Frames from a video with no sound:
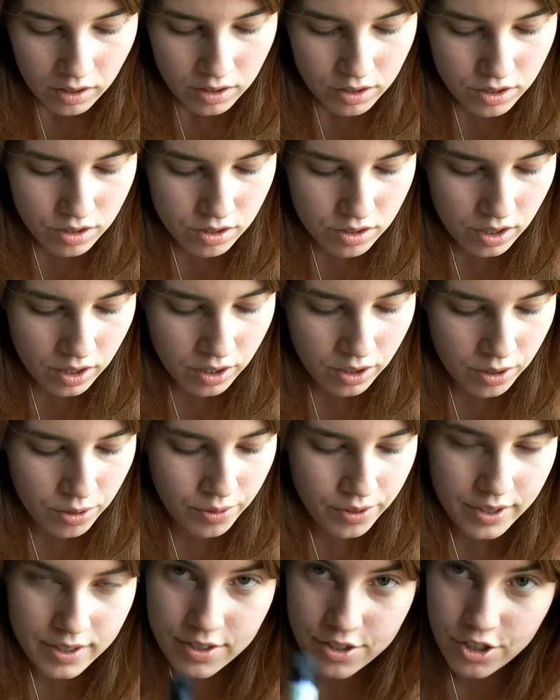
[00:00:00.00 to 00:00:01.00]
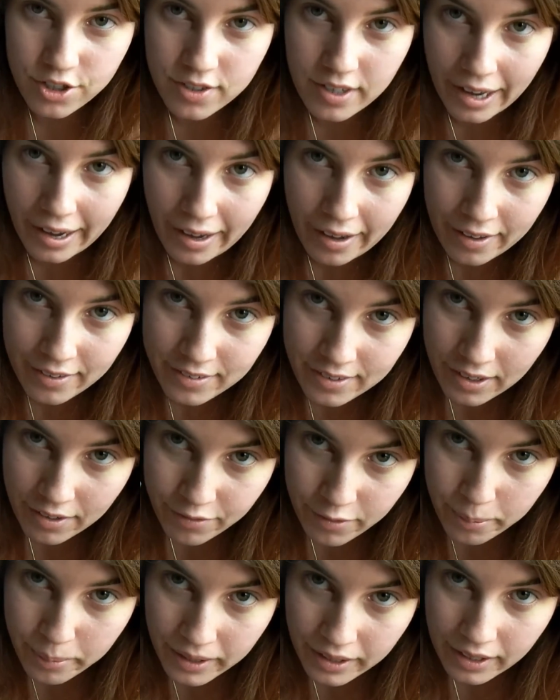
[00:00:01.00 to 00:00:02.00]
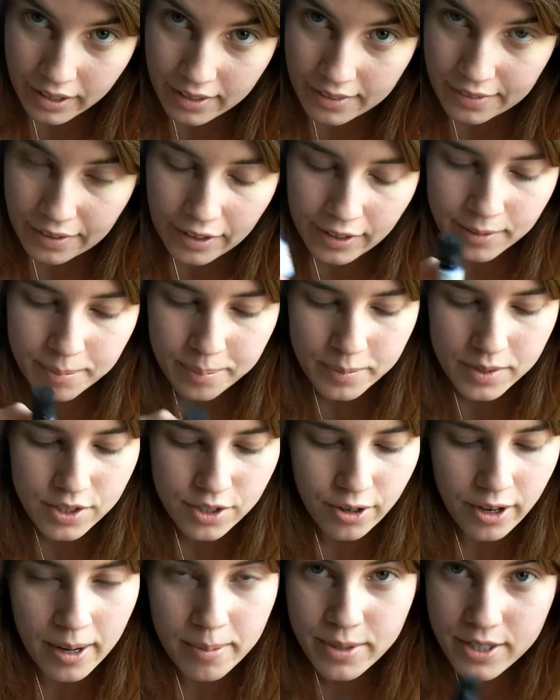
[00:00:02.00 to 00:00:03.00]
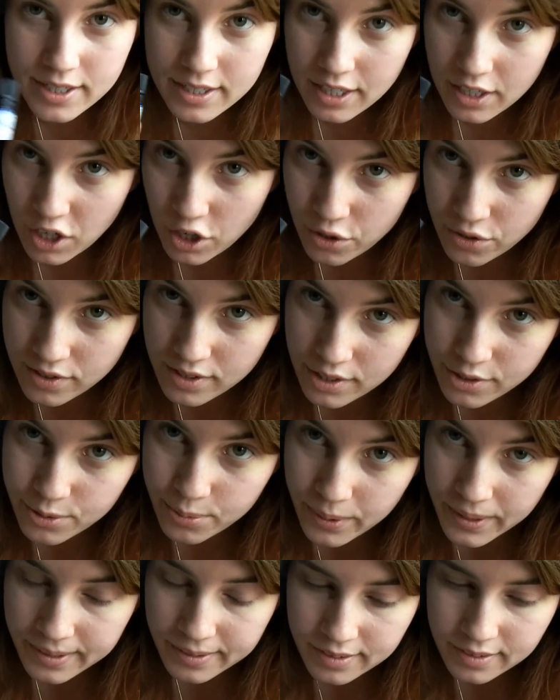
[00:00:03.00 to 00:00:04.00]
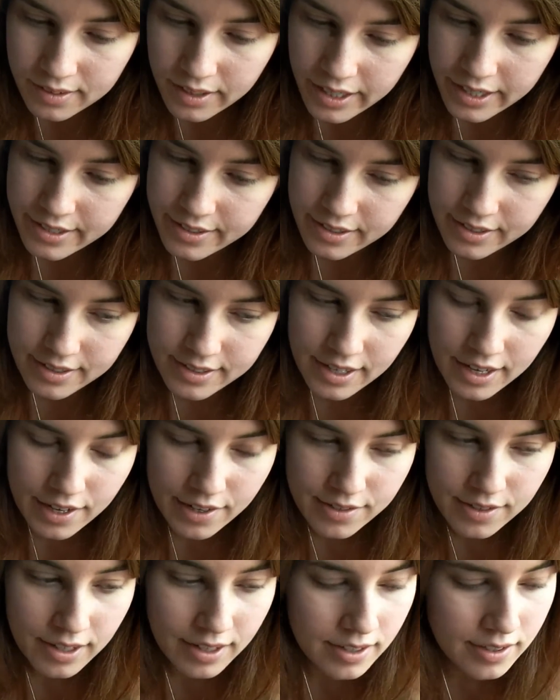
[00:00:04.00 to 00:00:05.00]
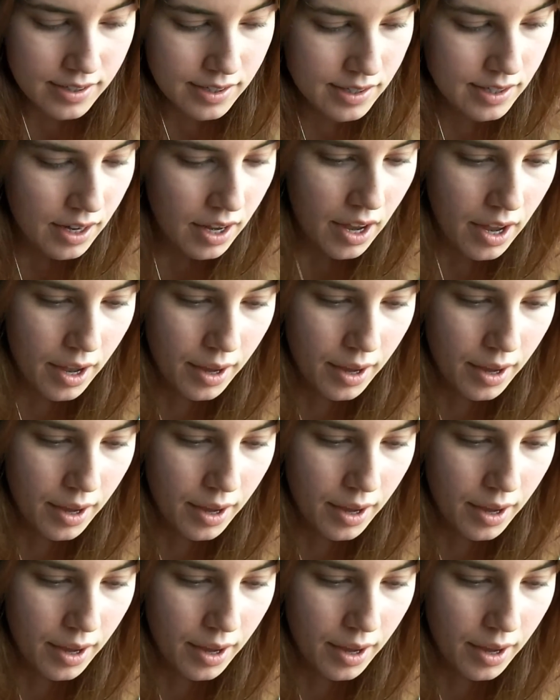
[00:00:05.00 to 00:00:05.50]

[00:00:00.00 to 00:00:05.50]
So this just has everybody in there. So I'm just going to use this one because it's easiest.